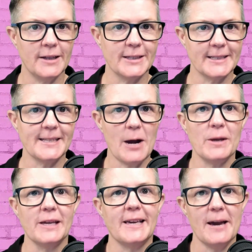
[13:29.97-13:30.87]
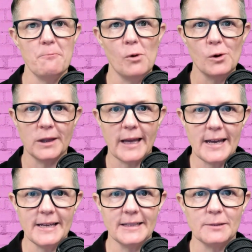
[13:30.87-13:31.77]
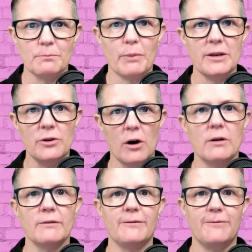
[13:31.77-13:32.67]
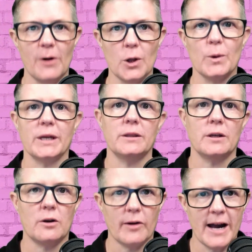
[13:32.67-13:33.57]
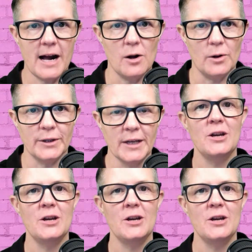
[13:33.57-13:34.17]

This is how we get more leads, by not following the crowd.